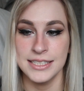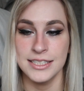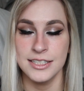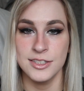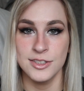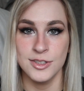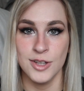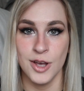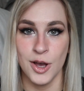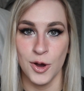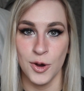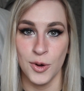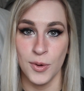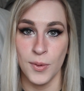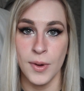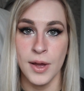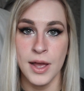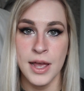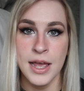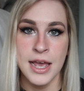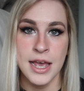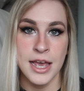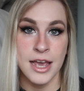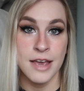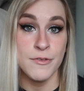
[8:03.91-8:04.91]
So
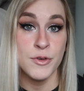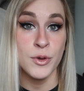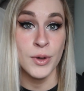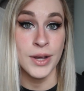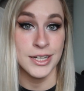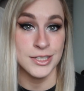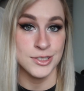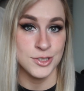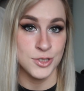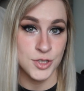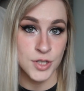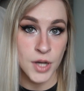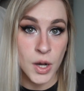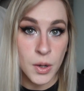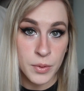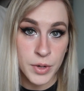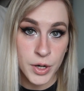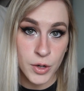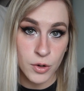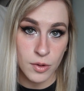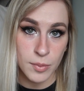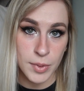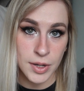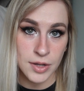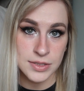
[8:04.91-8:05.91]
if you guys don't
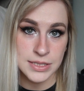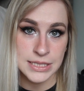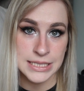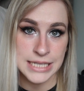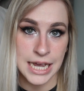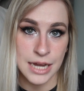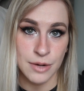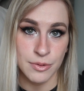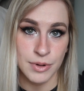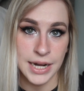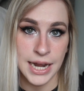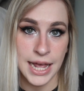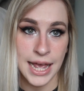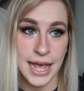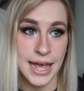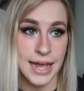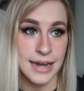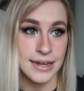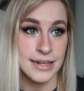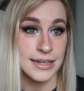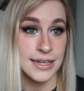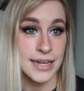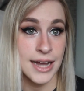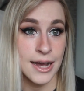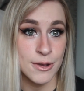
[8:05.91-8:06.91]
know about Siren
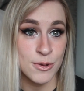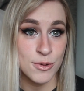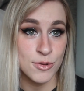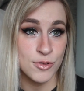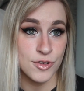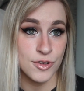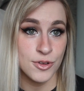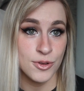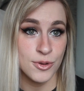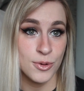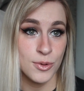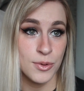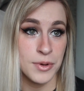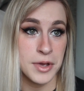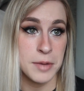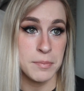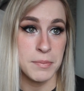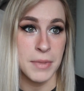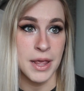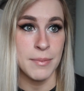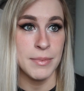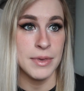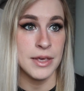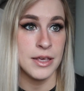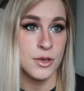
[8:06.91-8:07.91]
Head, now you do, and
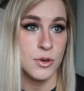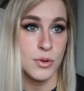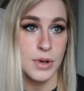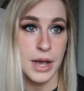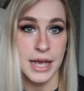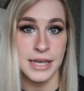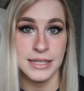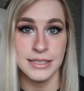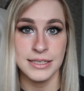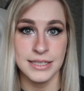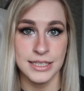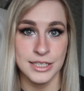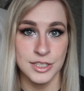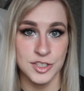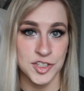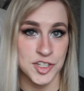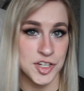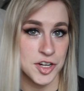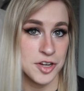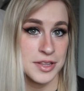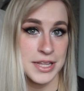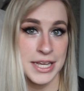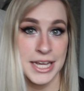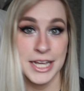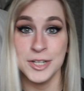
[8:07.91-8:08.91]
maybe you guys can
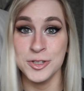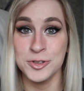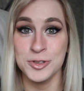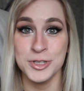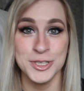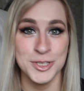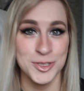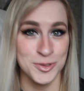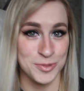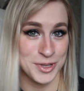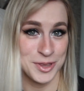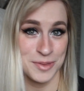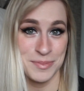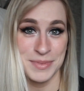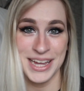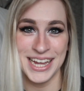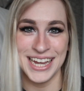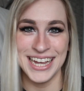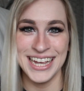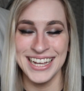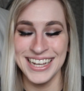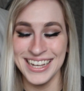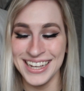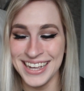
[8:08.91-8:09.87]
share the interest with me.